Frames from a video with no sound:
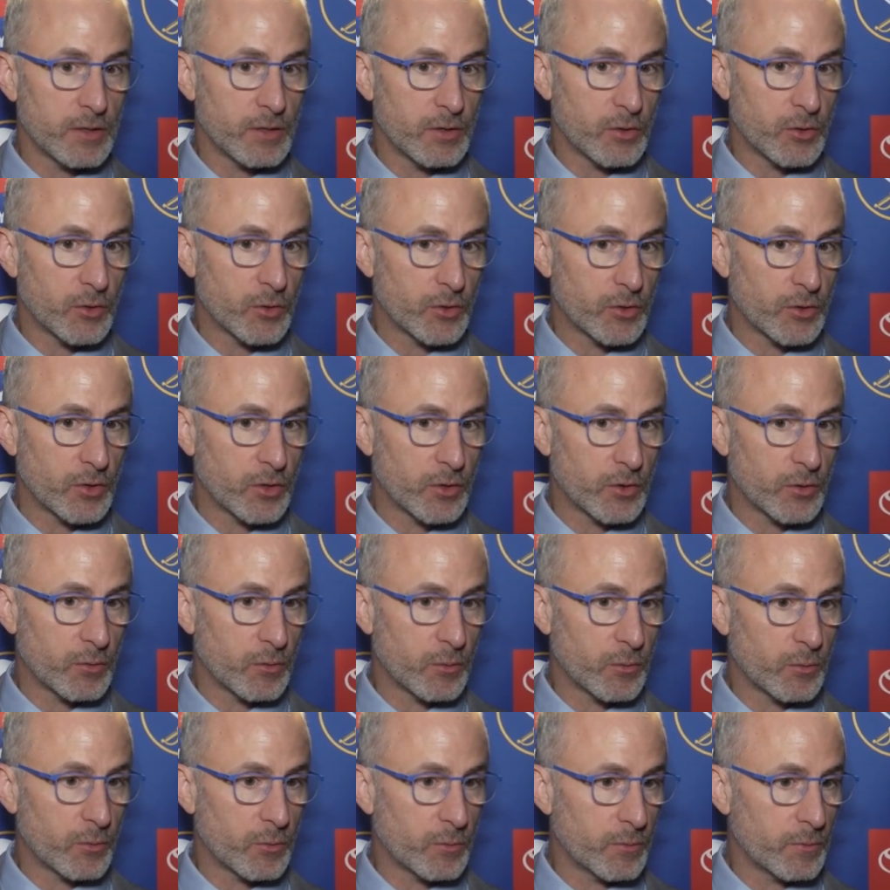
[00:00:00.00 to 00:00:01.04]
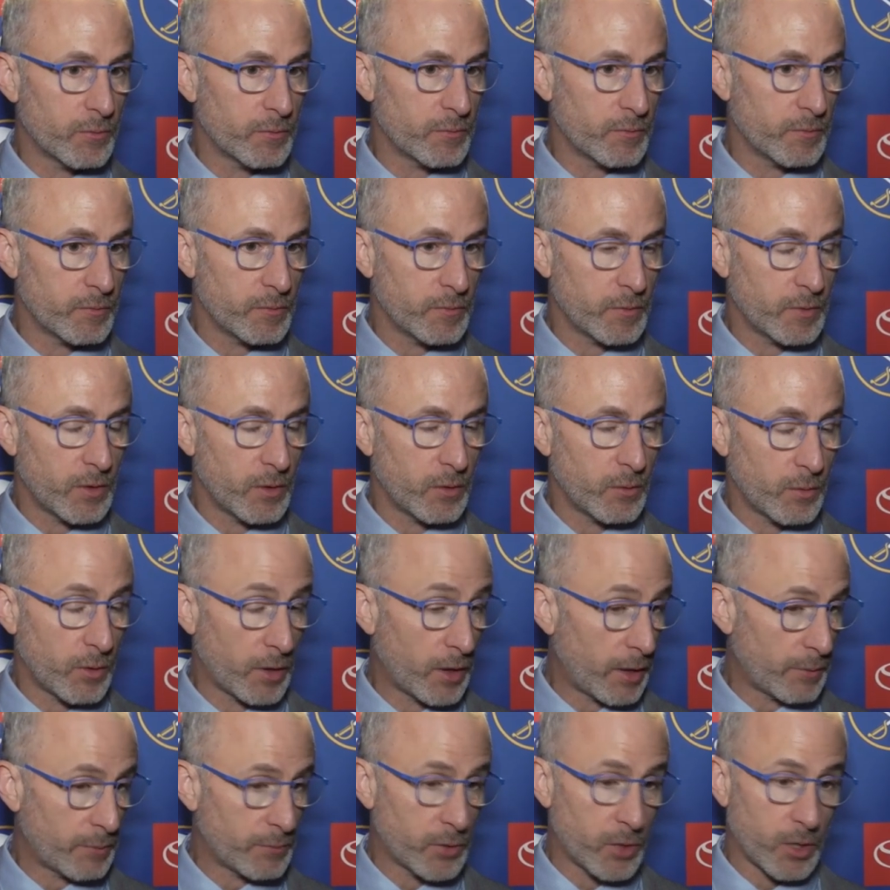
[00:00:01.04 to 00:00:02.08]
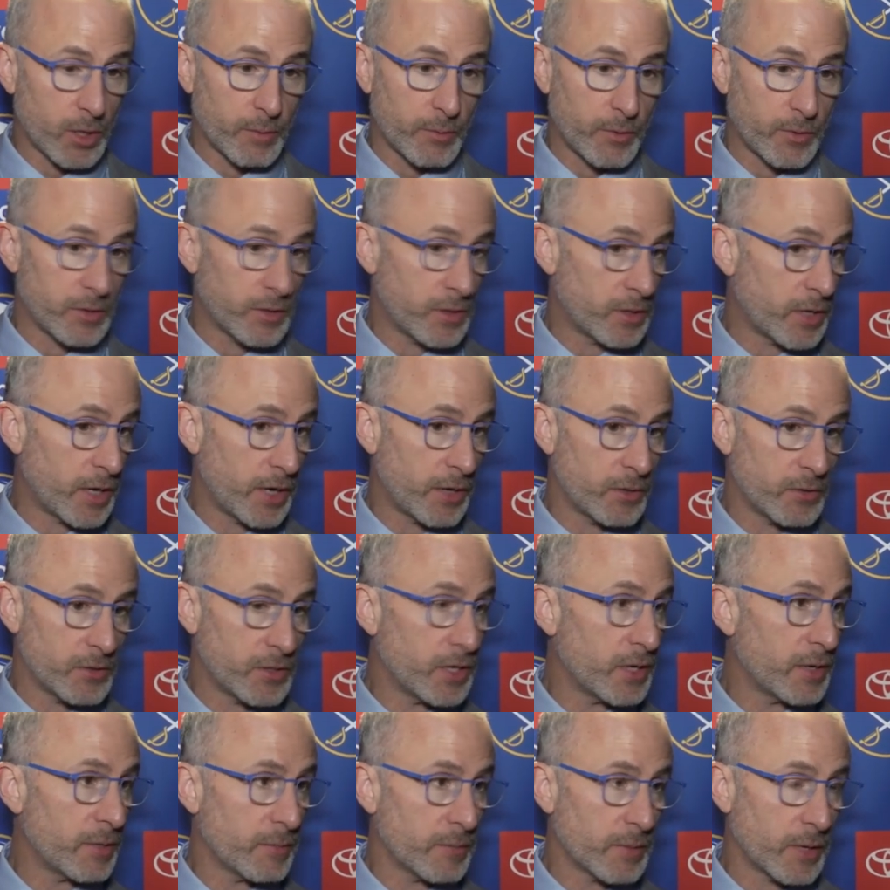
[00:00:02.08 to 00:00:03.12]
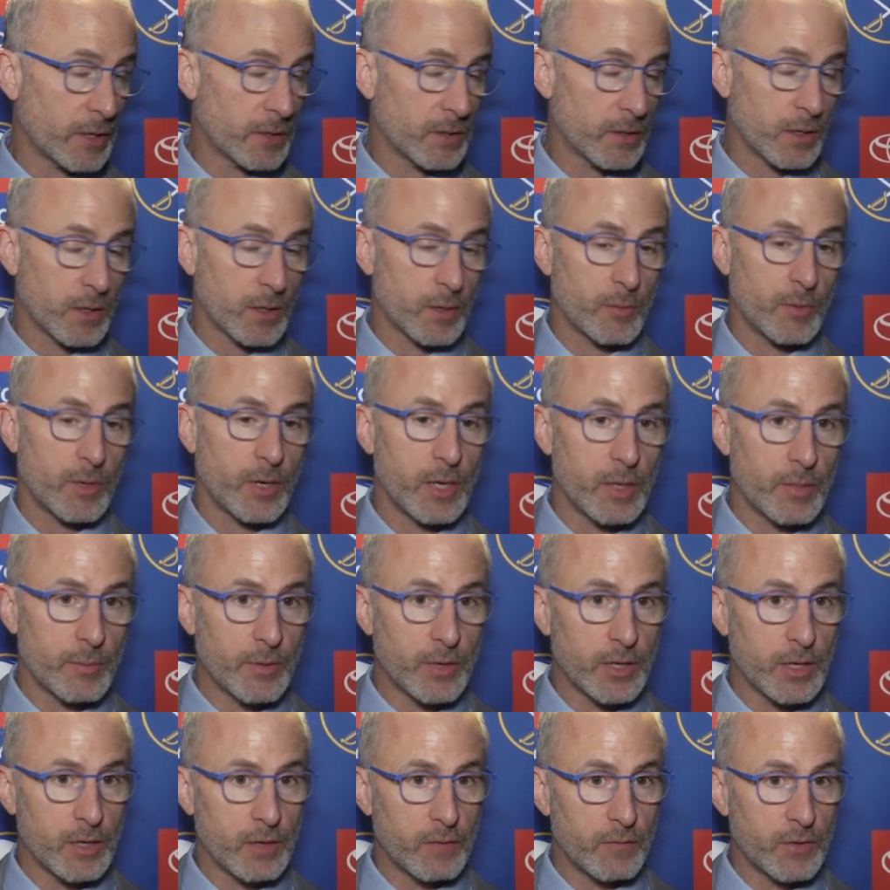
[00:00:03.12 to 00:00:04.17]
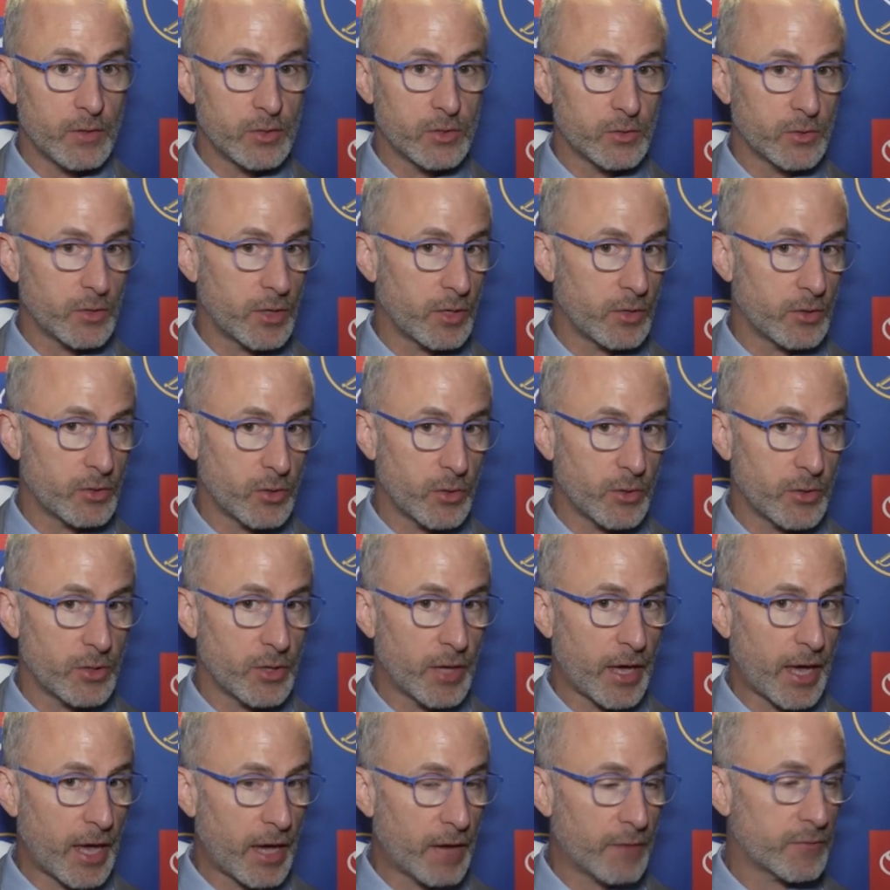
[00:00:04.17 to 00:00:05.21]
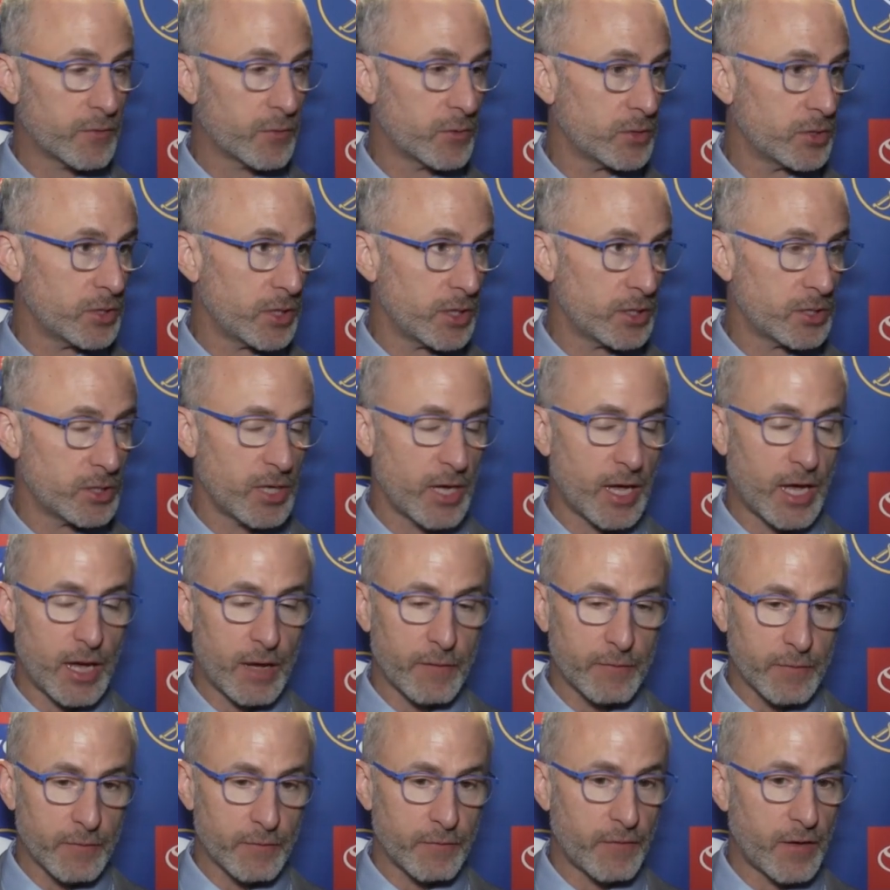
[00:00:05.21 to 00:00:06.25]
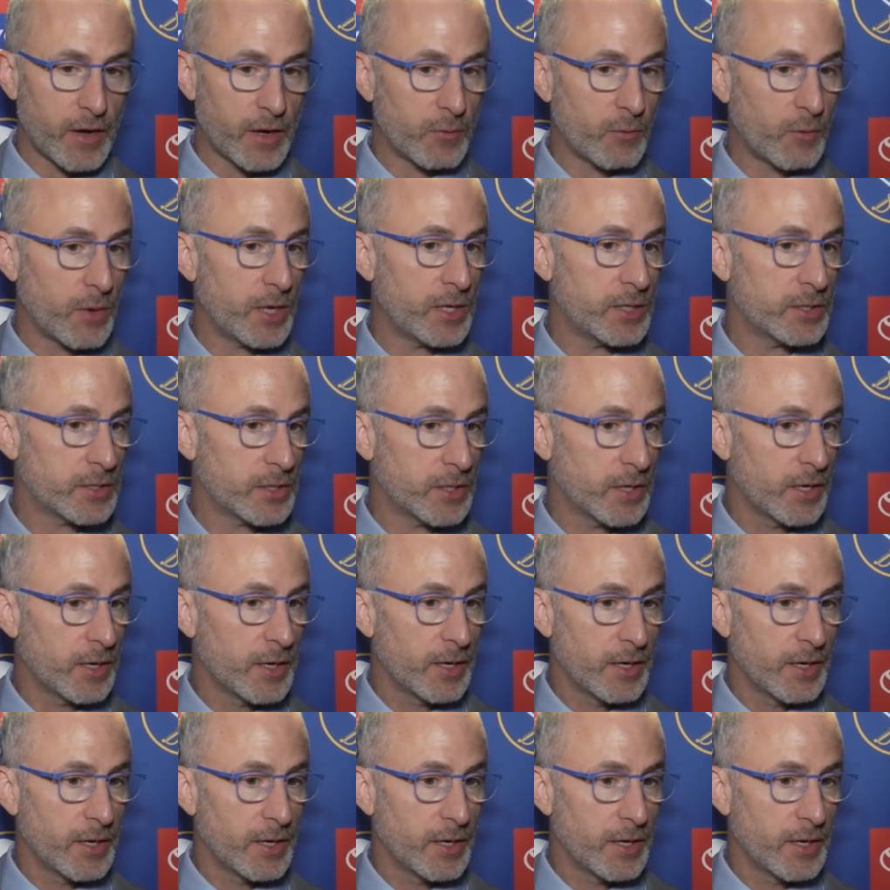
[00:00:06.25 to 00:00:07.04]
You're, and I'm talking about the entire team. I'm not talking about anybody individual here. You have to adjust. You have to find ways.